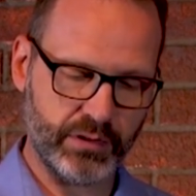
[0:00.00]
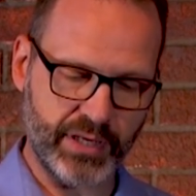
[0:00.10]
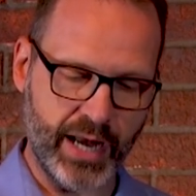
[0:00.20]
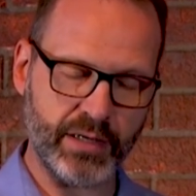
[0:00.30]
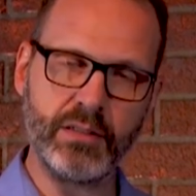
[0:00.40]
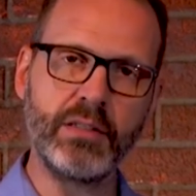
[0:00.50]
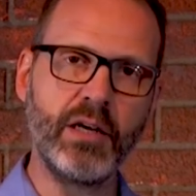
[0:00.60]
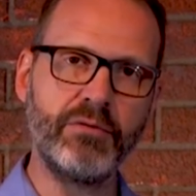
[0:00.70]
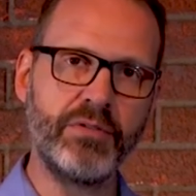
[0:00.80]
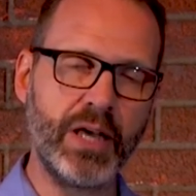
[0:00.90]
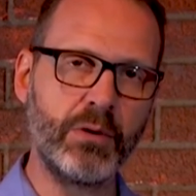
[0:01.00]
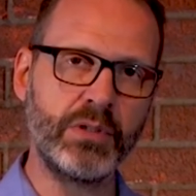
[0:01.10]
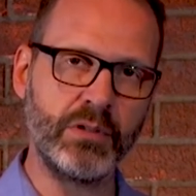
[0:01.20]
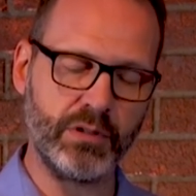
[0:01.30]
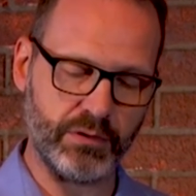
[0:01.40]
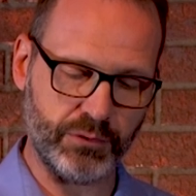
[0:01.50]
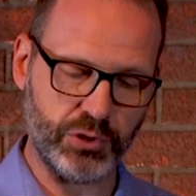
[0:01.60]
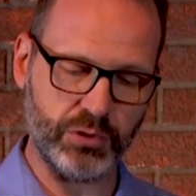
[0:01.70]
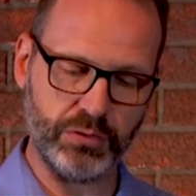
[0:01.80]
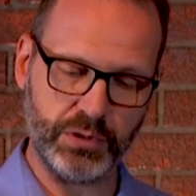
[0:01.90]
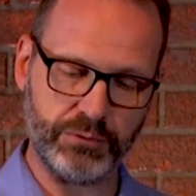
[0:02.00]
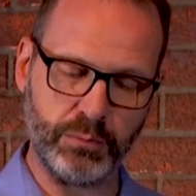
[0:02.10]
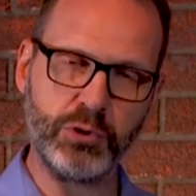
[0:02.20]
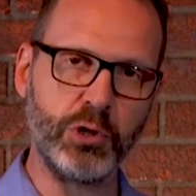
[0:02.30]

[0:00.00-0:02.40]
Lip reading: tens of thousands of Jews from